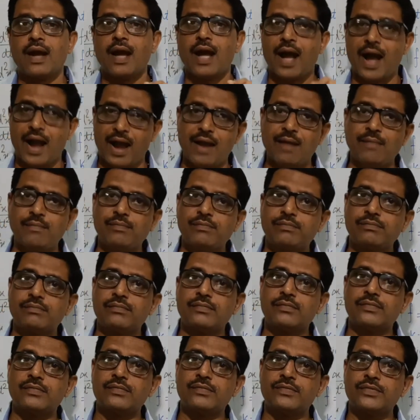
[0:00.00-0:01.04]
I
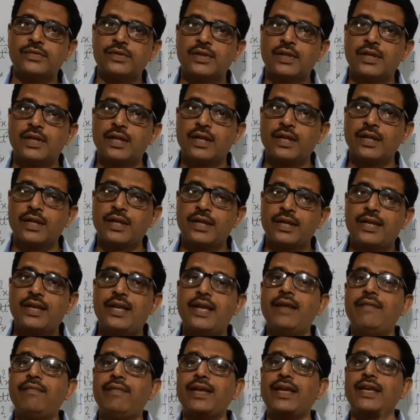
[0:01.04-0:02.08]
am
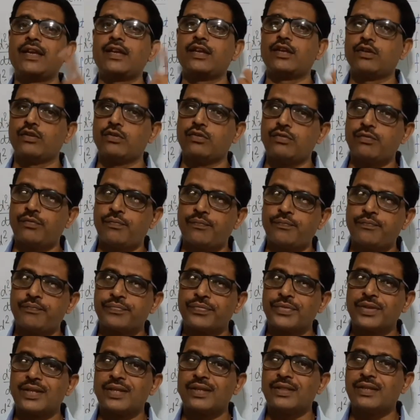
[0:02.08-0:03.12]
giving you
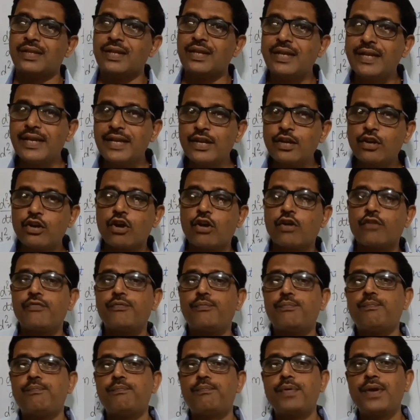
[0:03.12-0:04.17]
the link
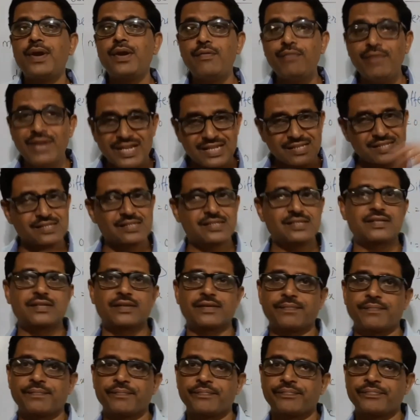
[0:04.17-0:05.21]
of
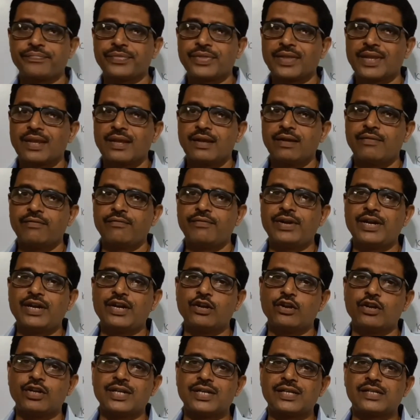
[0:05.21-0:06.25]
previous
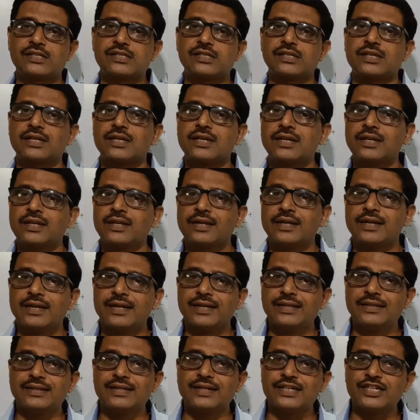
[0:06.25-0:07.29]
video lecture
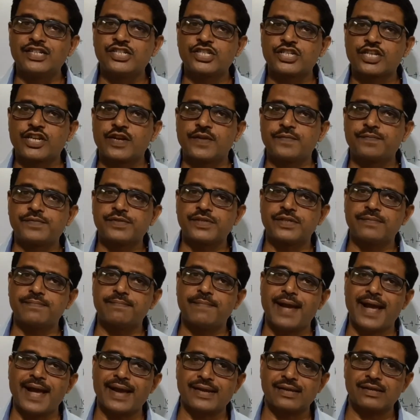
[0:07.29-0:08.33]
in the
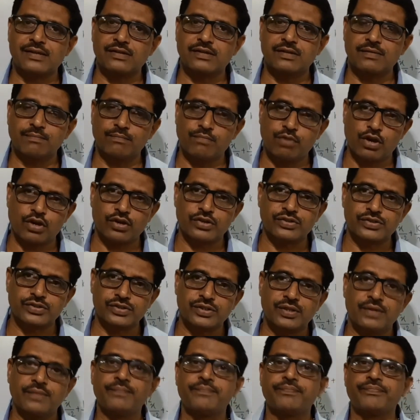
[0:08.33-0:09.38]
description
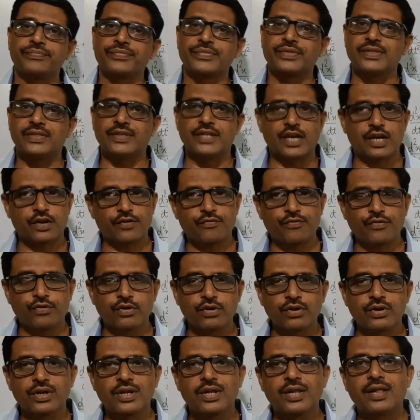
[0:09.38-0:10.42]
box.
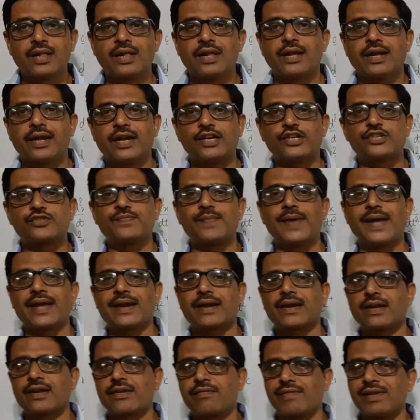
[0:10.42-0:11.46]
Therefore, it's
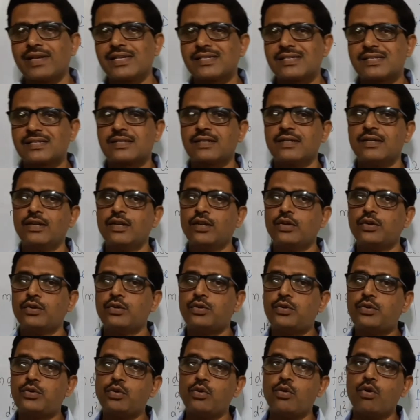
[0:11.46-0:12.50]
my request
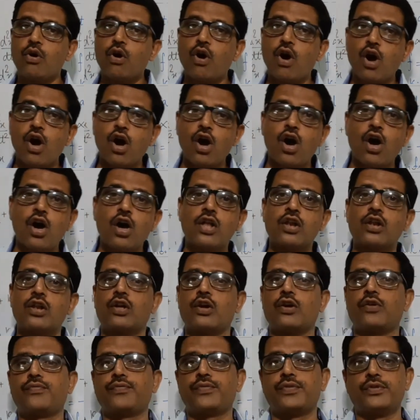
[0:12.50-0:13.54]
to all
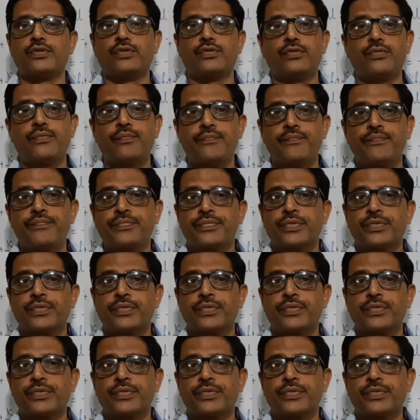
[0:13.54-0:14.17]
of you